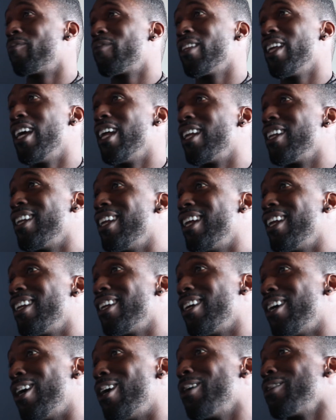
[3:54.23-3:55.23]
That
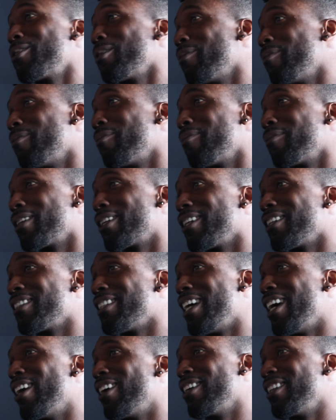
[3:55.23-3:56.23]
awesome, because
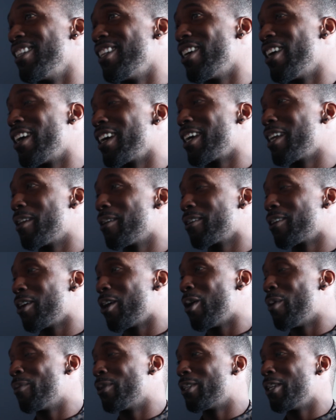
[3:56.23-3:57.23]
now, you know, I get to
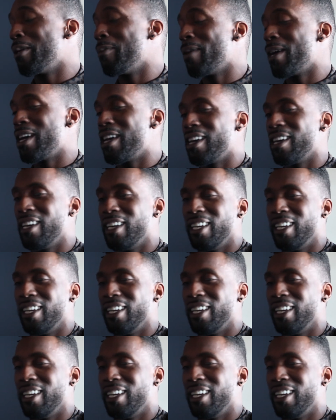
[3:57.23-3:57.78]
call him a teammate.